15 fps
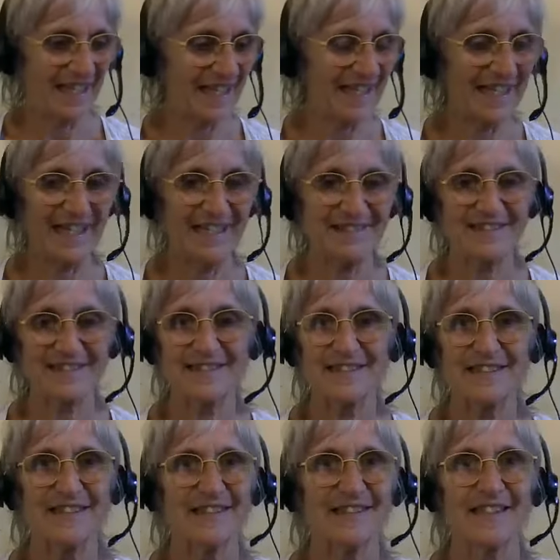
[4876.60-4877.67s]
And that's,
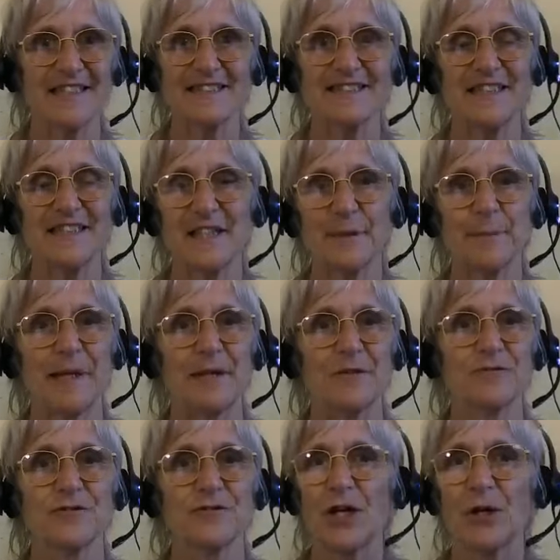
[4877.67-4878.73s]
it's not
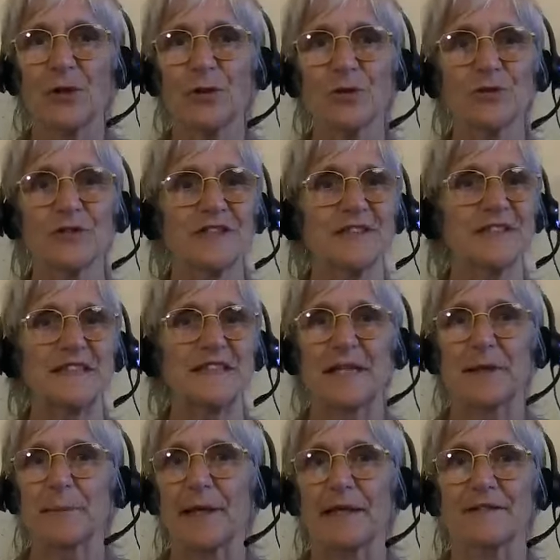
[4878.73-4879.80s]
about Rose. it's
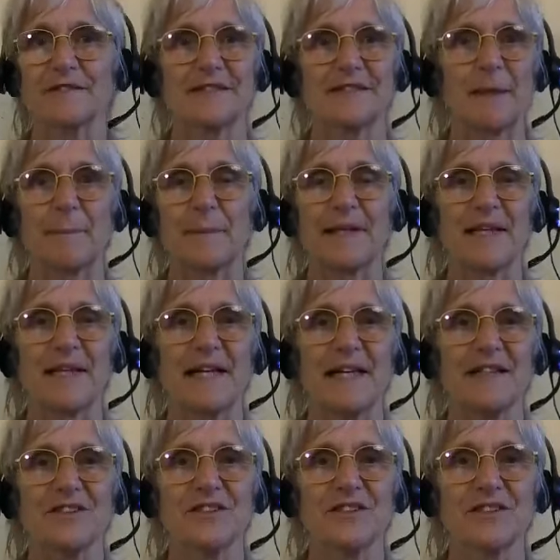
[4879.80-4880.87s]
not about somebody
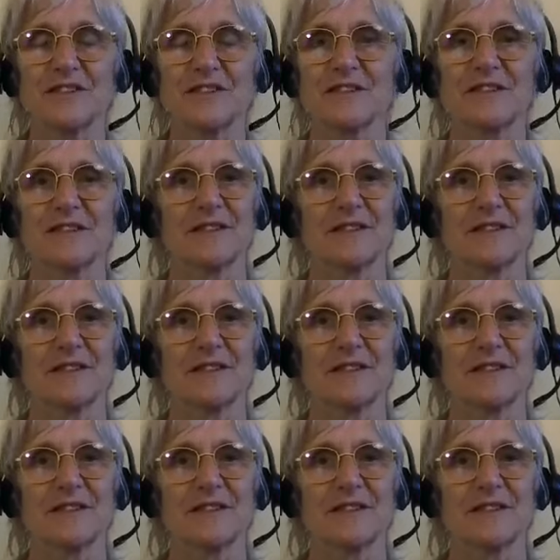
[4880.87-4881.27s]
else.